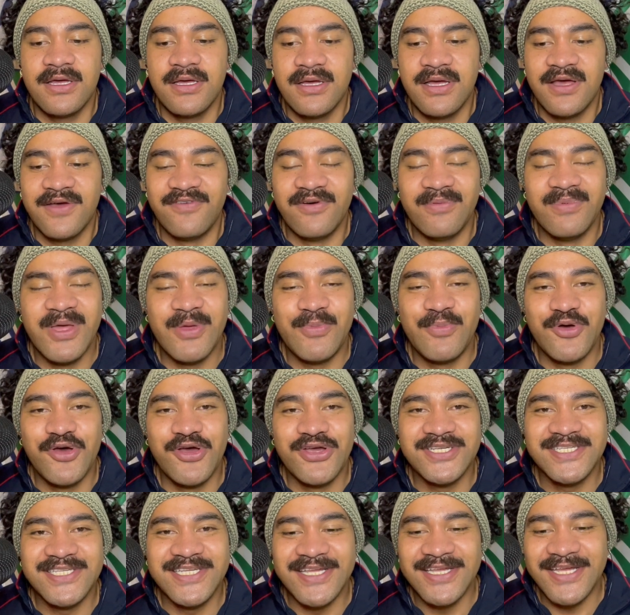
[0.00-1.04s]
For me
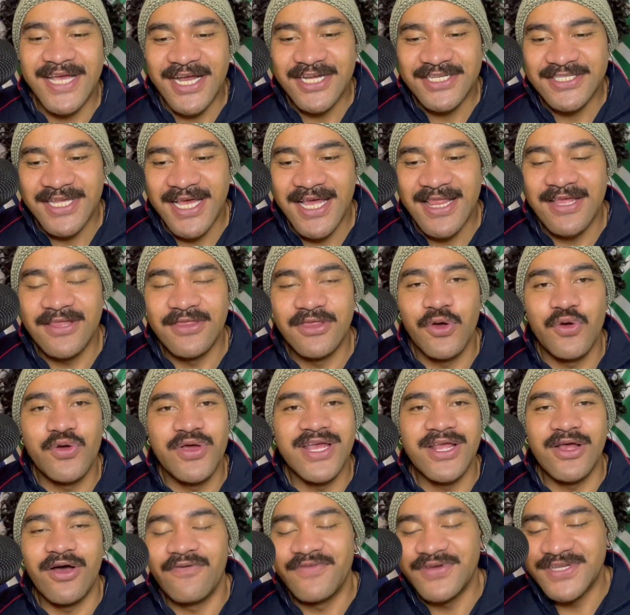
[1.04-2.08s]
personally, Ash Taylor, though
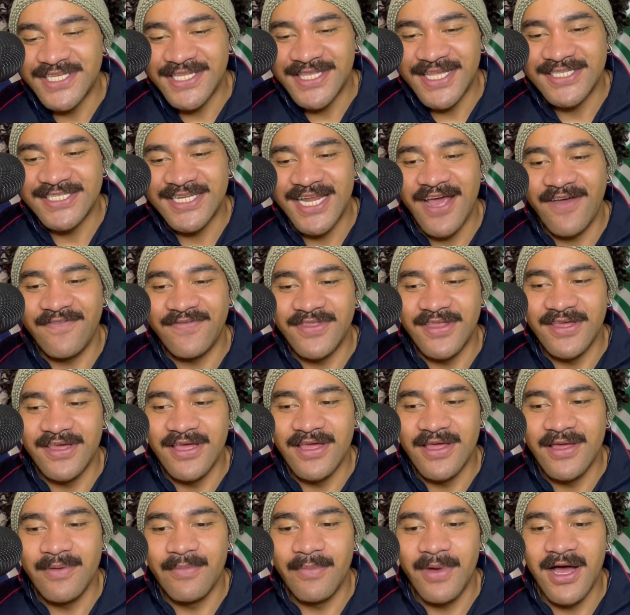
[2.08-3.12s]
he obviously doesn't have
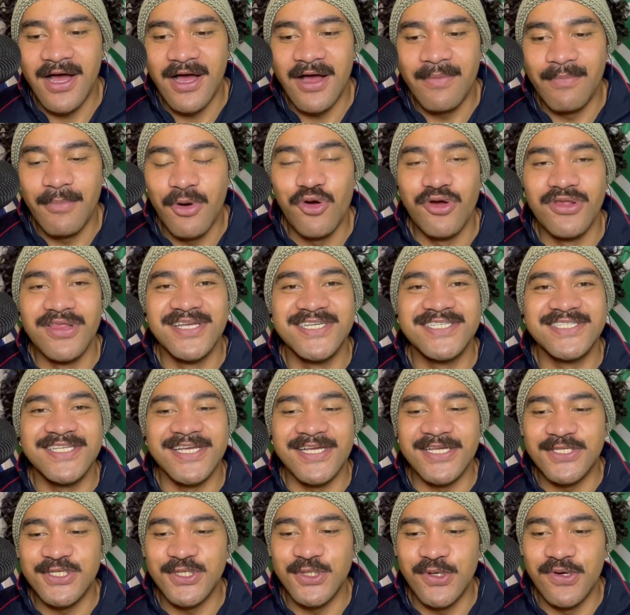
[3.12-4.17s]
the
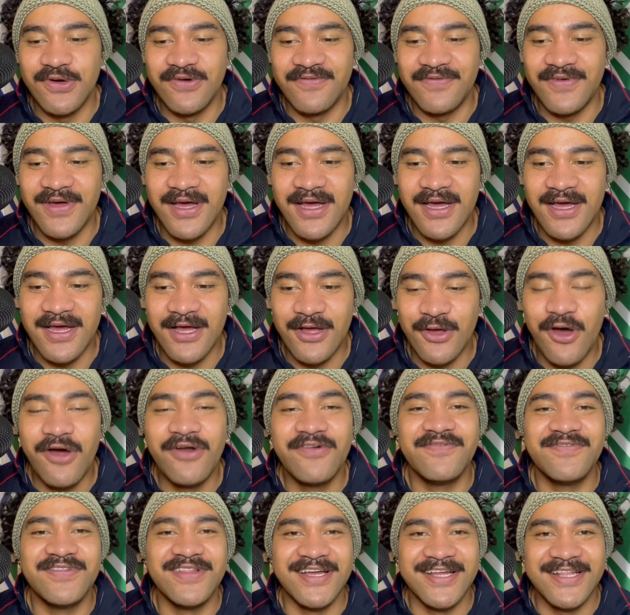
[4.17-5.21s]
moralistic sort of
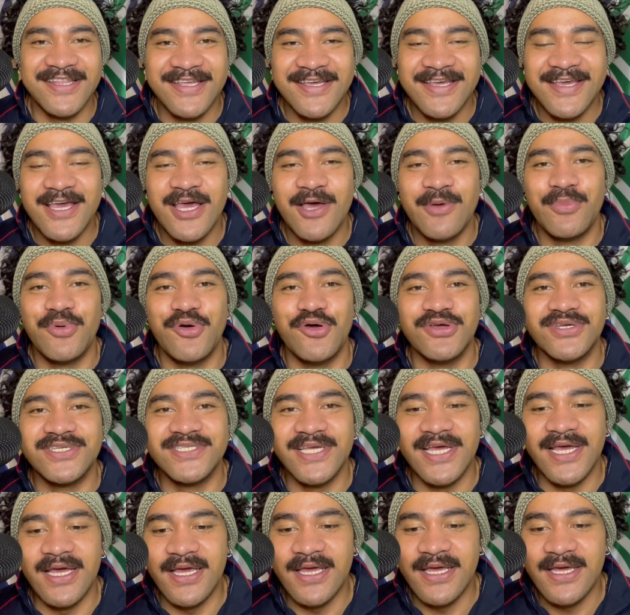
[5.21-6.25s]
conflict per
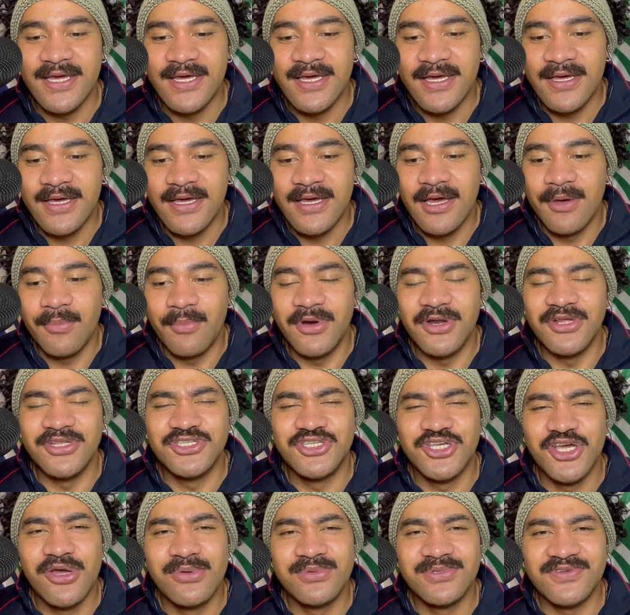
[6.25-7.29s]
se, but in
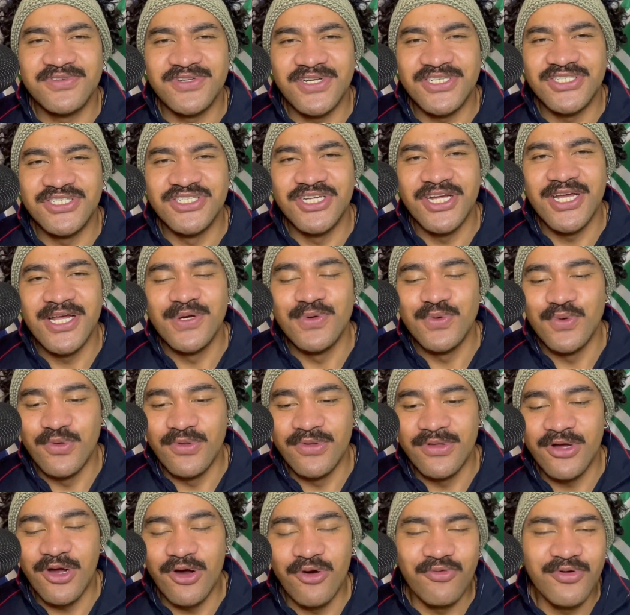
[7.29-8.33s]
terms of just
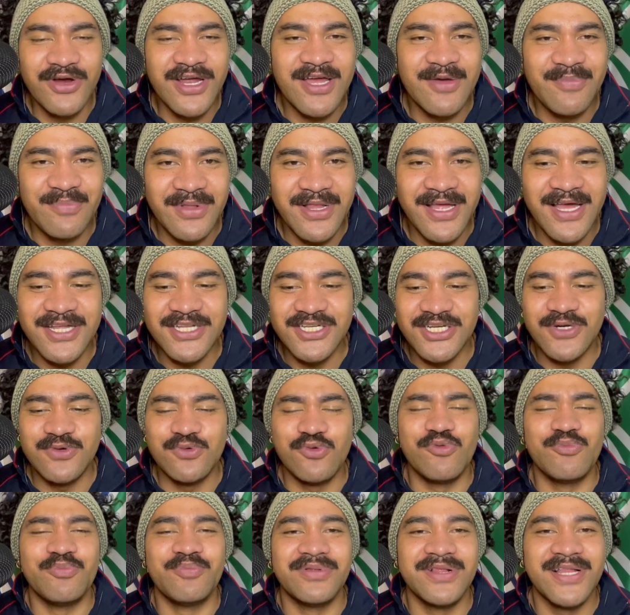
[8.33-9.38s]
general career play,
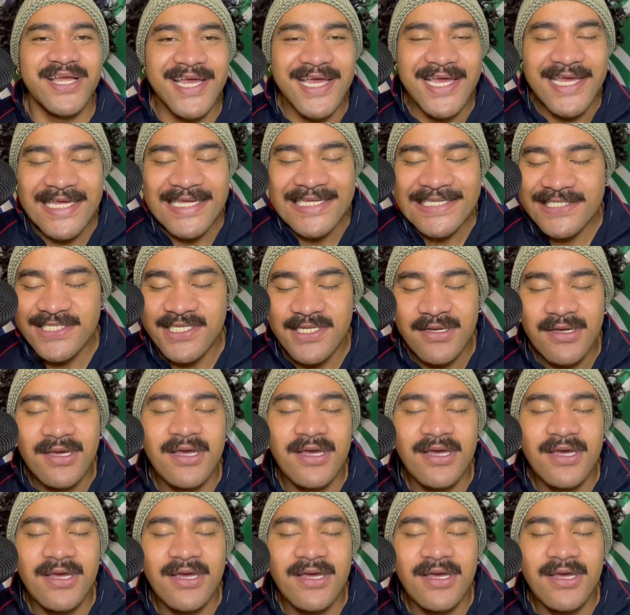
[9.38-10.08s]
general plays,